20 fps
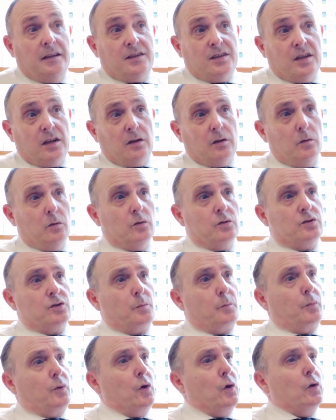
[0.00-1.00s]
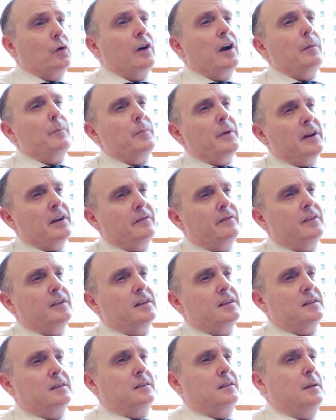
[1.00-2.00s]
This includes the program
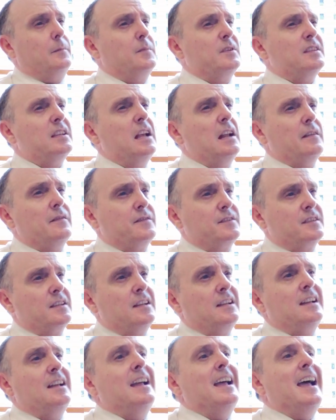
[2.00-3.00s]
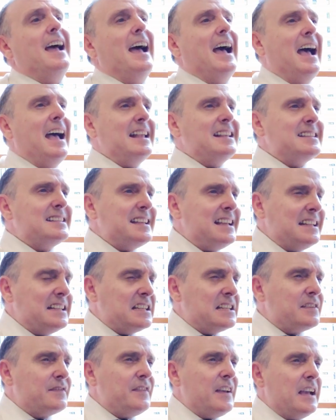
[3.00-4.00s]
benefits themselves and
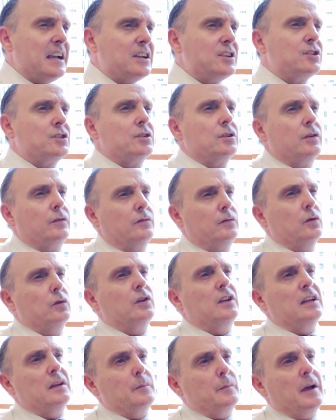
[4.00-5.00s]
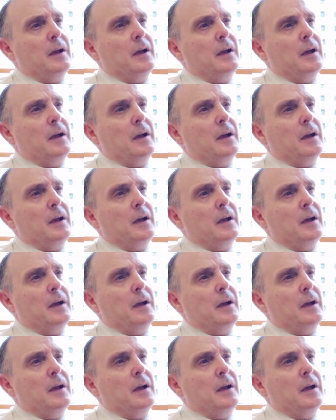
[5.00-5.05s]
satisfaction of looking